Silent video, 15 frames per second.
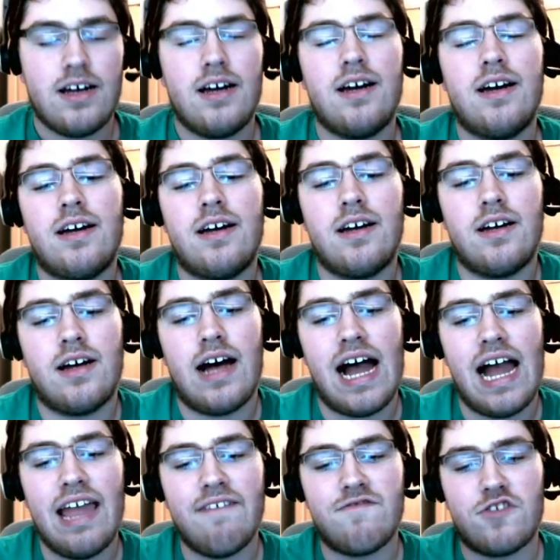
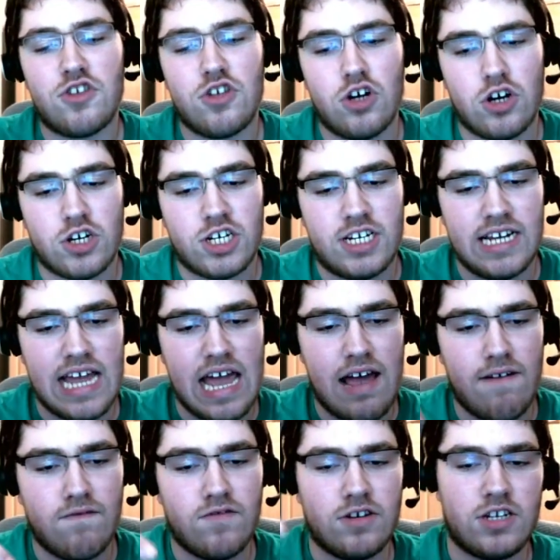I've searched
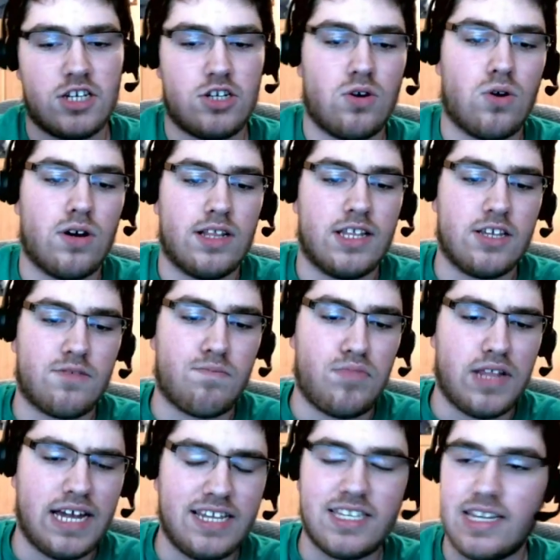every store in this
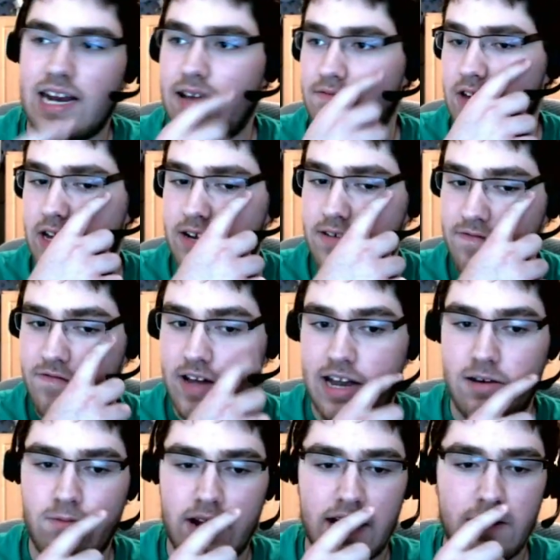place and I've yet to find
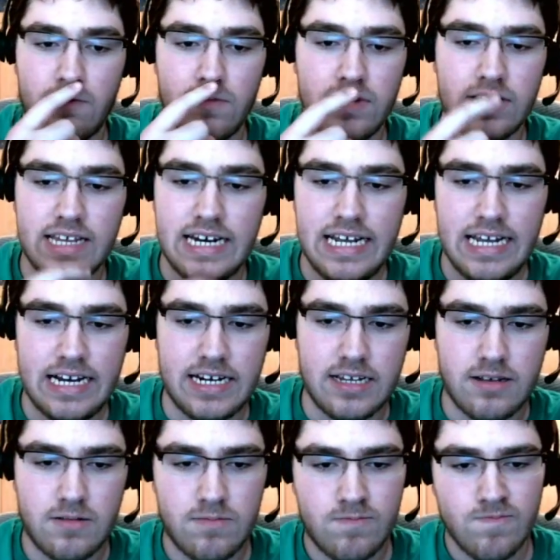what I really need.
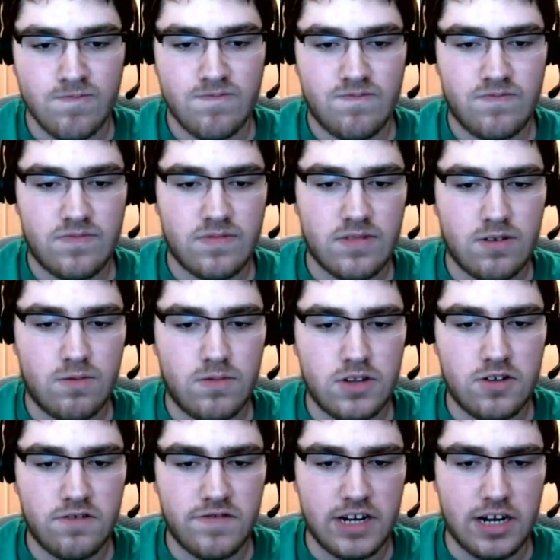Uh,
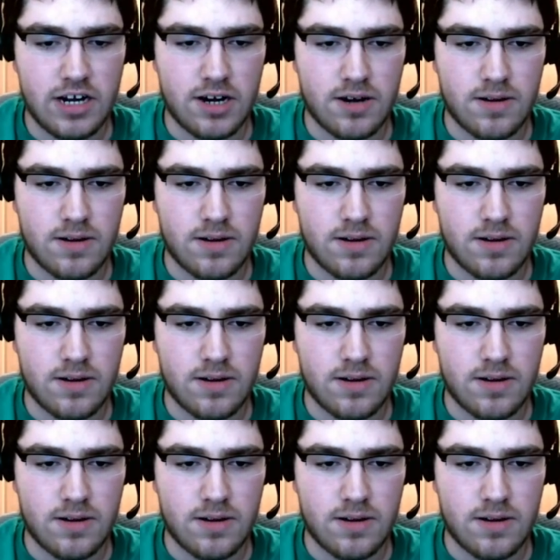Over here.